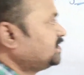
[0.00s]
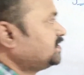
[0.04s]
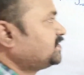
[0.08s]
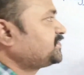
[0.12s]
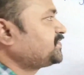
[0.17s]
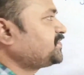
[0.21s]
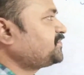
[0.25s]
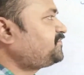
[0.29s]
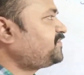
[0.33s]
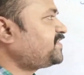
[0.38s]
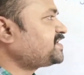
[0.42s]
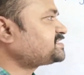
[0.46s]

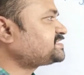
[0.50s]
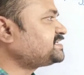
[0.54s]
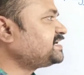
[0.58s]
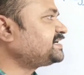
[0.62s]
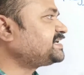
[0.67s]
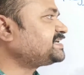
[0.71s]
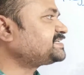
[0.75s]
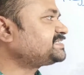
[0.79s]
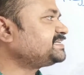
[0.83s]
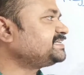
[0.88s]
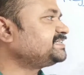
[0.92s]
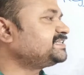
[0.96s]
So first,
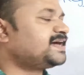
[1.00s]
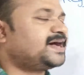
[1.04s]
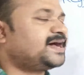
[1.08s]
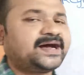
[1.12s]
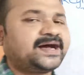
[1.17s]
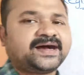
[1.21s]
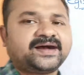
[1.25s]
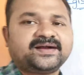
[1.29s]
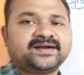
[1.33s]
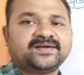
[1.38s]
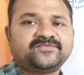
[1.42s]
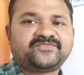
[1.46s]
let us see
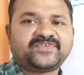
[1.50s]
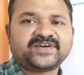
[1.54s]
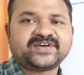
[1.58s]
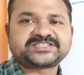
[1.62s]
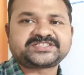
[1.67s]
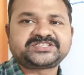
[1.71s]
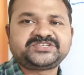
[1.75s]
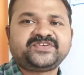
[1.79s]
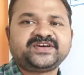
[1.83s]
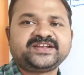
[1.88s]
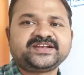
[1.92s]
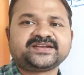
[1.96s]
the
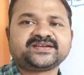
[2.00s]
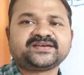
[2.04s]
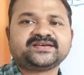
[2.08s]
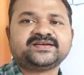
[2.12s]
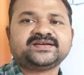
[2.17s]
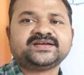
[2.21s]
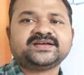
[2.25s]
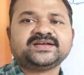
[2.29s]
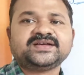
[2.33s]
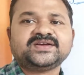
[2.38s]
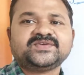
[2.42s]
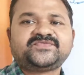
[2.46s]
first one.
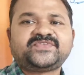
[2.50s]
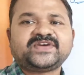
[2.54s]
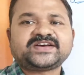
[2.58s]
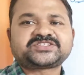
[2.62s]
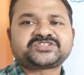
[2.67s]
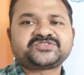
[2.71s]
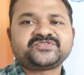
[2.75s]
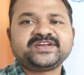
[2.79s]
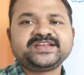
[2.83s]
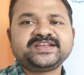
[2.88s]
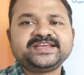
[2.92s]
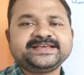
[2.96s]

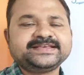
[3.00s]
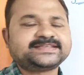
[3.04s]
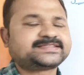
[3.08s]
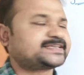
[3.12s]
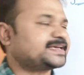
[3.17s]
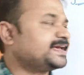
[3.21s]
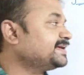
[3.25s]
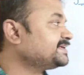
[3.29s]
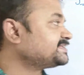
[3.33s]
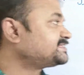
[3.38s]
First one is